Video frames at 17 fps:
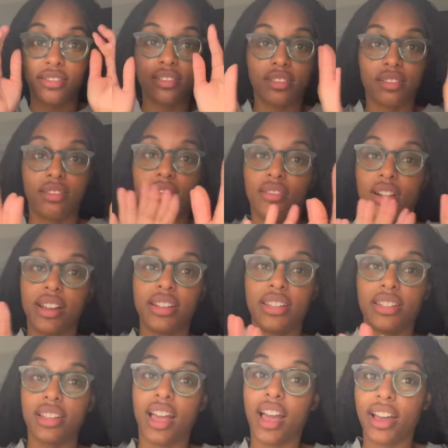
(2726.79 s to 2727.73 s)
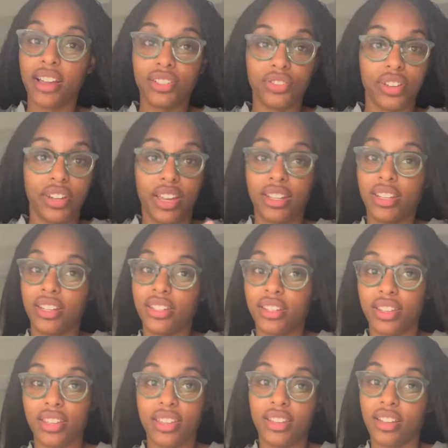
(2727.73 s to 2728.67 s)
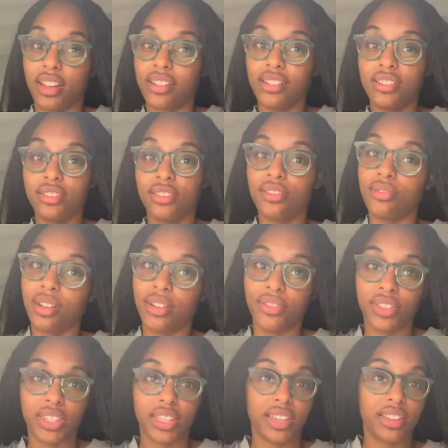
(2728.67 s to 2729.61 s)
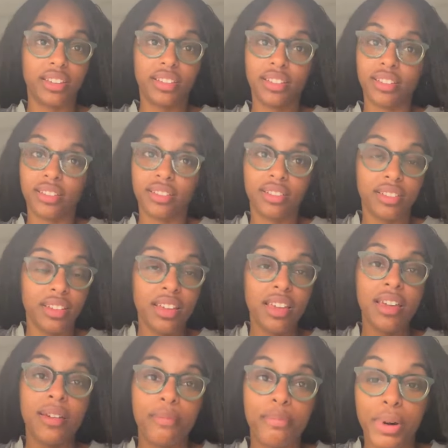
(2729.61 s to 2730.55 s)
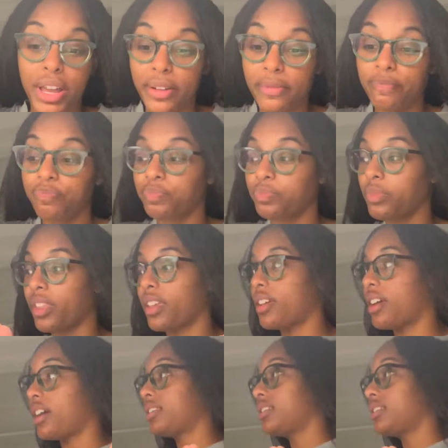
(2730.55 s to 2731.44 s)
So I need to hydrate, I need to eat, I need to do everything. But I